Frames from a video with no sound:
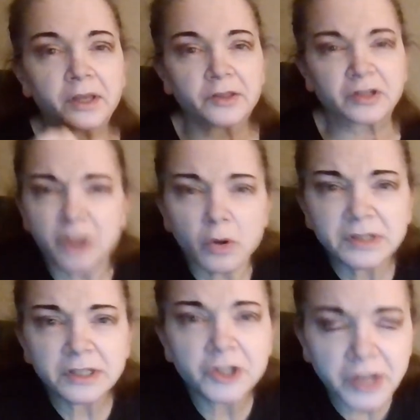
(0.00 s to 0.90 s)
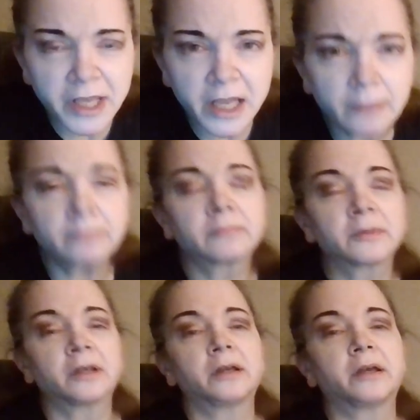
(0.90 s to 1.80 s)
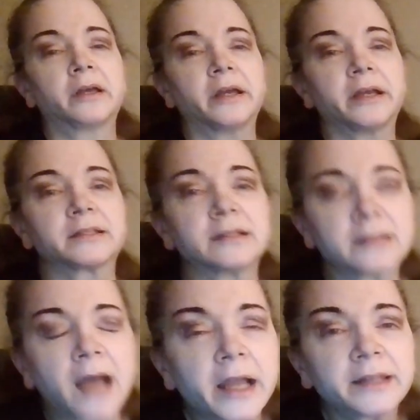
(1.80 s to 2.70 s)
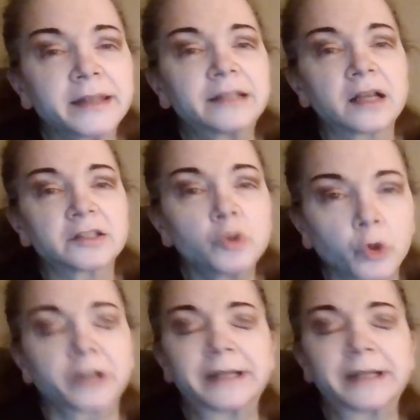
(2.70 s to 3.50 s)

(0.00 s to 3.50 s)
There's no such thing as a diet that doesn't work.